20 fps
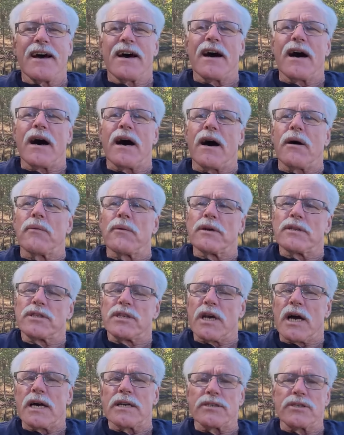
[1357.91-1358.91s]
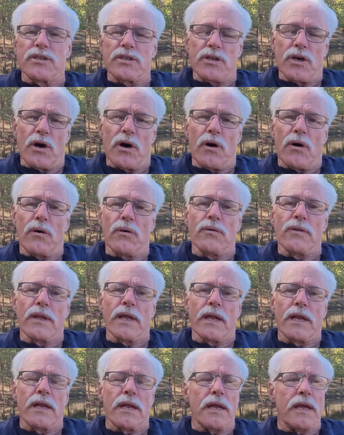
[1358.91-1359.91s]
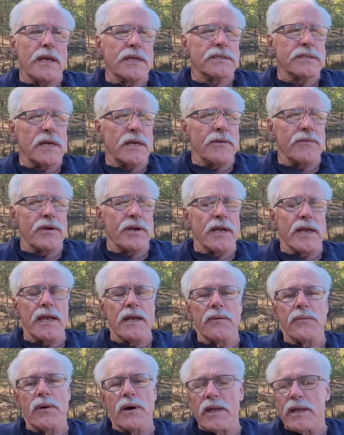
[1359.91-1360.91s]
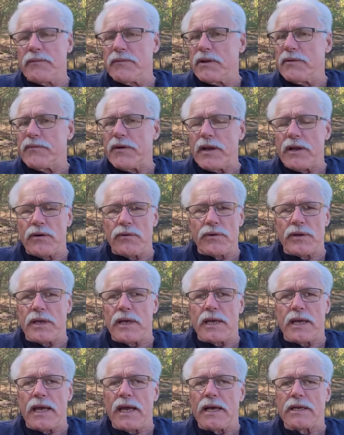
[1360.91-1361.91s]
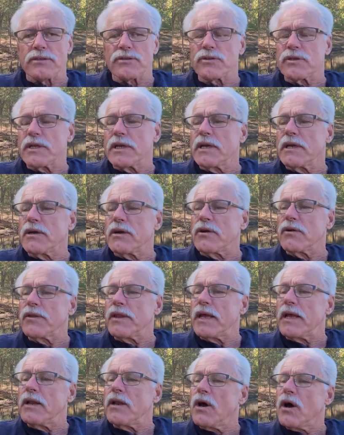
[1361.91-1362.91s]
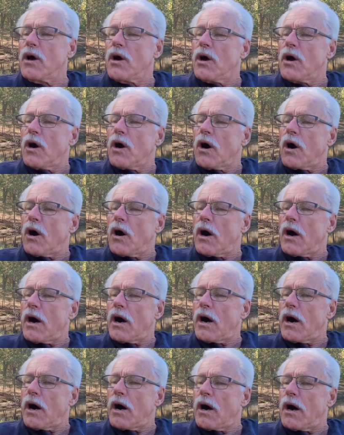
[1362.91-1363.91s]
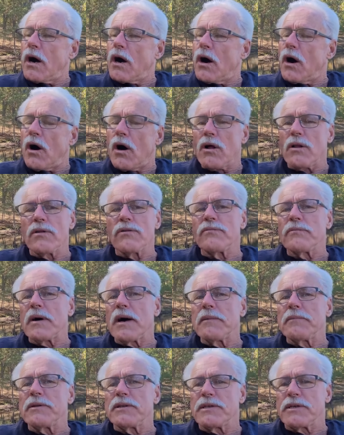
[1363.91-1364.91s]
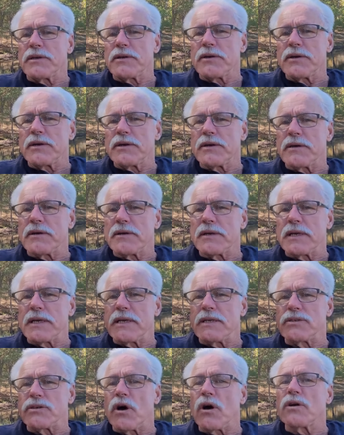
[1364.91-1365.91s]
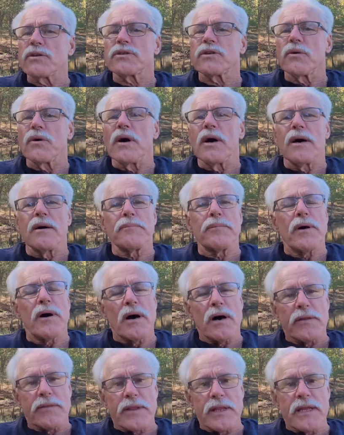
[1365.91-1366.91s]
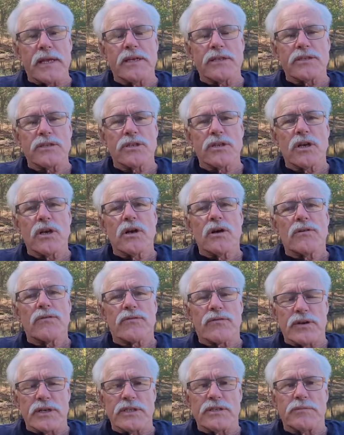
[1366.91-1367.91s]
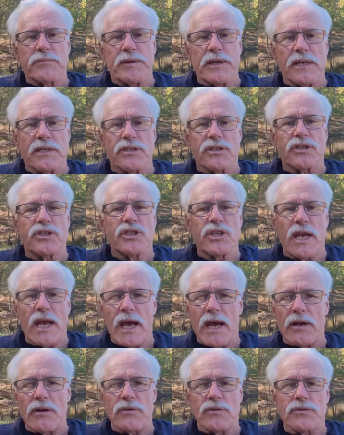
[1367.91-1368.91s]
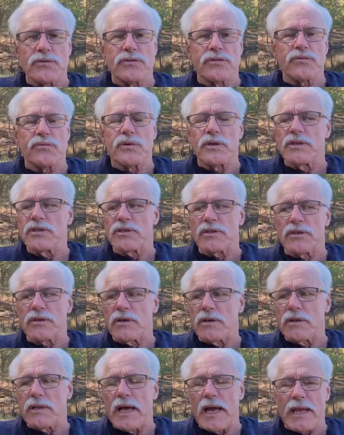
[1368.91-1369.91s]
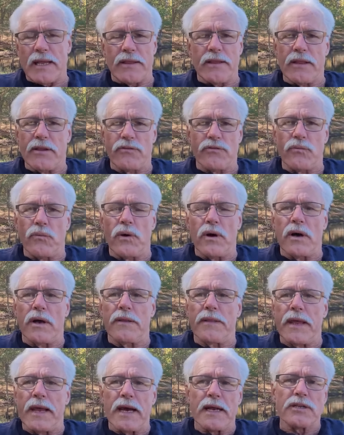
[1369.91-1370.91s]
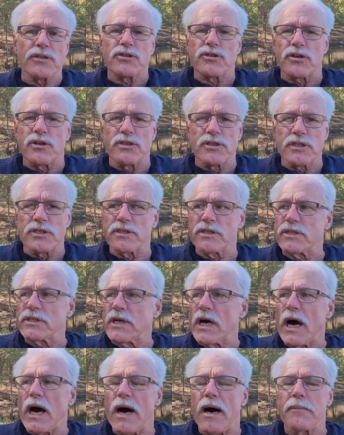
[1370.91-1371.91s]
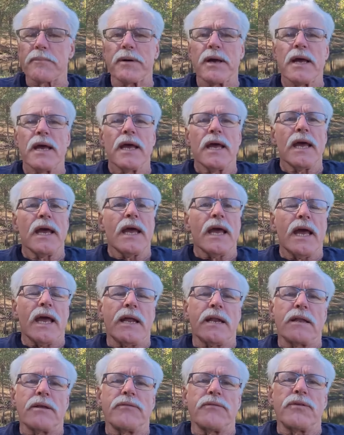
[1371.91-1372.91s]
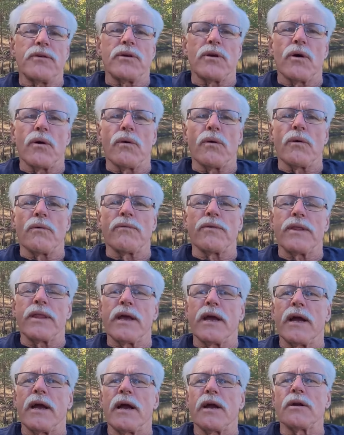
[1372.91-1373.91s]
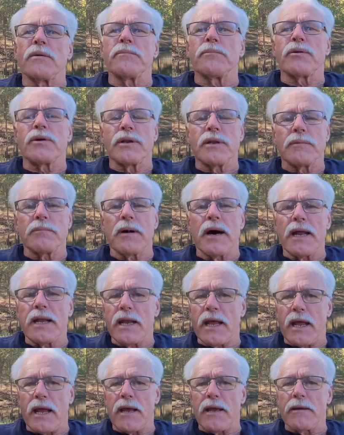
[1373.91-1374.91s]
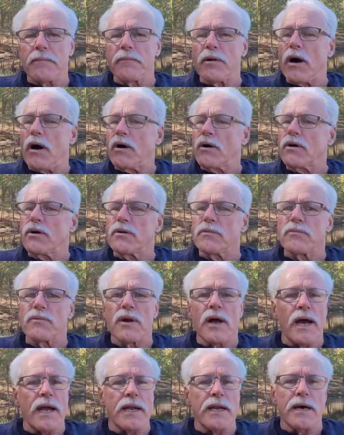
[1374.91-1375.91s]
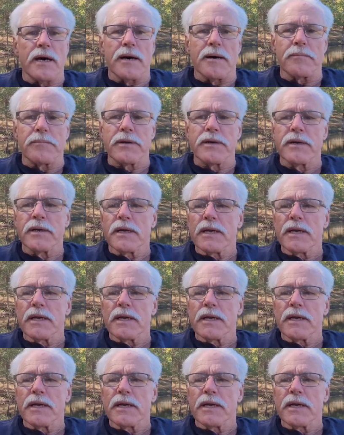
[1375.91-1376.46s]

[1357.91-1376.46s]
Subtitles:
I want you guys to know that in case I ever get... Well, even if I don't get canceled here, that all of my material is also up on these free speech channels, which are like this one. They got a search at the top. And if you go over there and put in my name, I'll come right up.